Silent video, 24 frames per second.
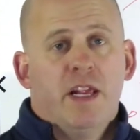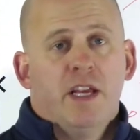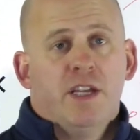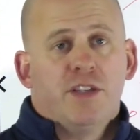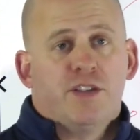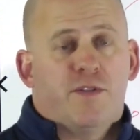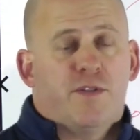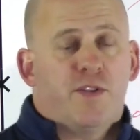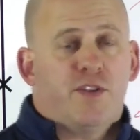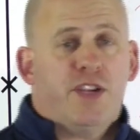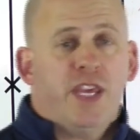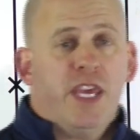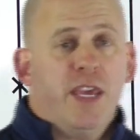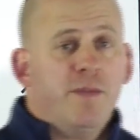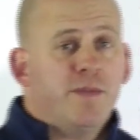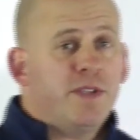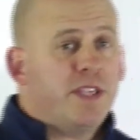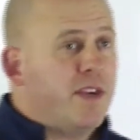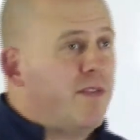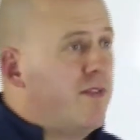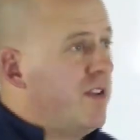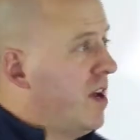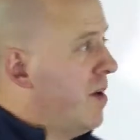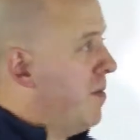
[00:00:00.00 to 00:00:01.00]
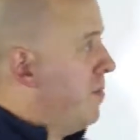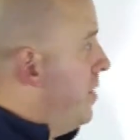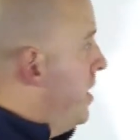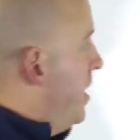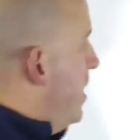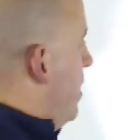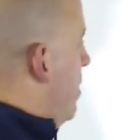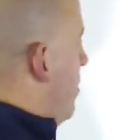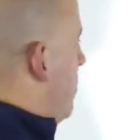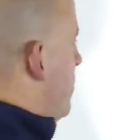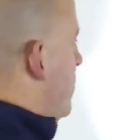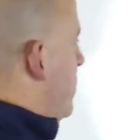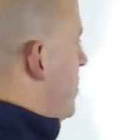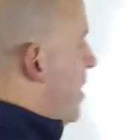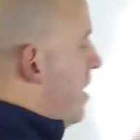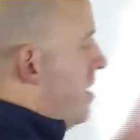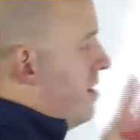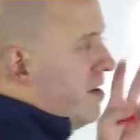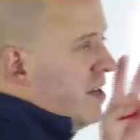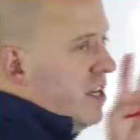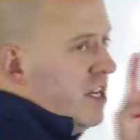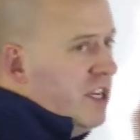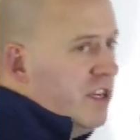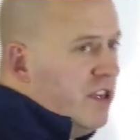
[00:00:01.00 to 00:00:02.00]
So if your team's given up, like, you know,
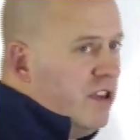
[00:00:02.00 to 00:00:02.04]
say